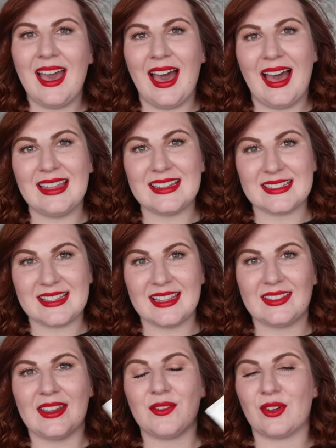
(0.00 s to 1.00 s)
and had
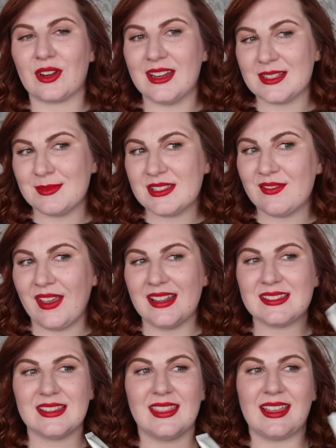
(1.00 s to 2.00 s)
said like for Christmas
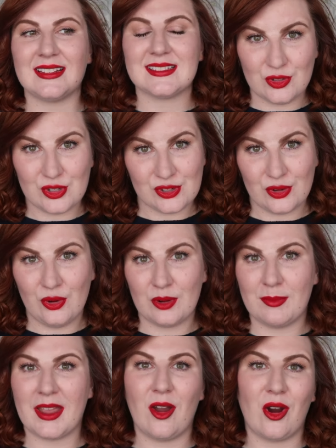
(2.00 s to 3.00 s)
events and things, do it
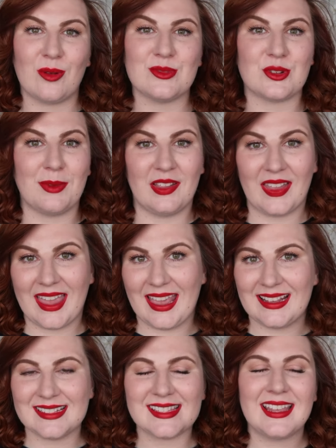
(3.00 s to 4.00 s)
on my arms or my
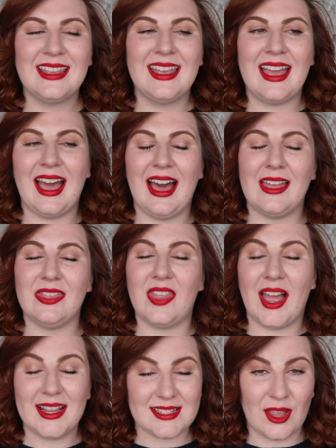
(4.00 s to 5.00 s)
legs, and
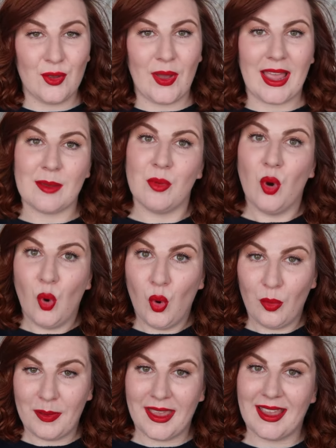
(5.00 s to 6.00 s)
that is how I'm
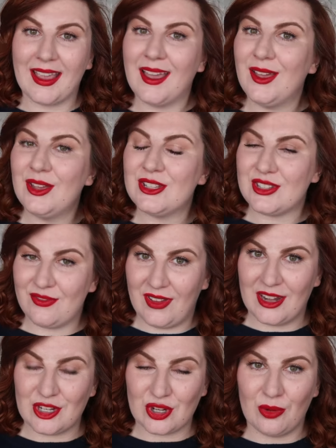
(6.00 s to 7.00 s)
hoping to
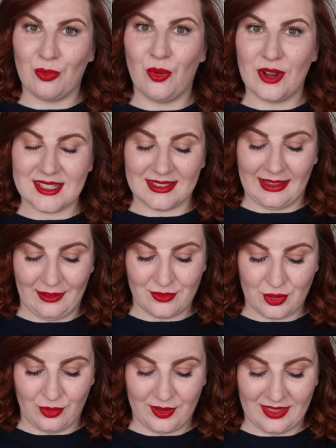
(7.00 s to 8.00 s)
finish up what is
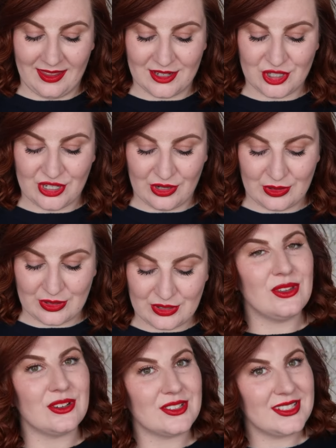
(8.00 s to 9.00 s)
left of it this year.
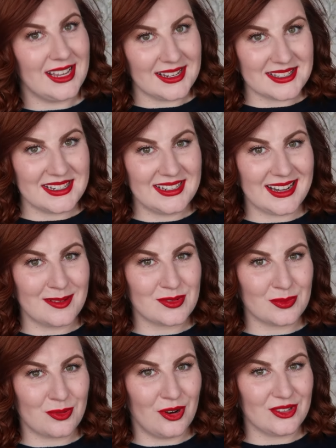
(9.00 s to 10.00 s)
So there are 16
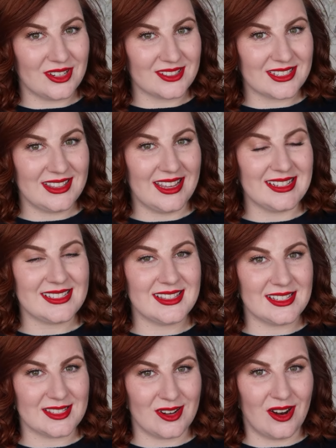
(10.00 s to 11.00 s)
grams of product in this at
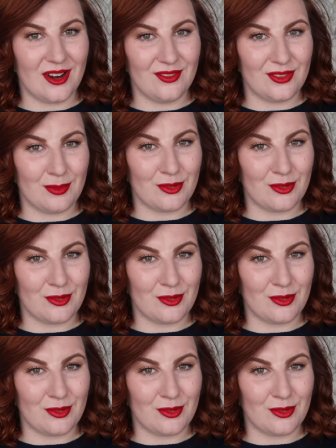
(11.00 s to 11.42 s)
the start of the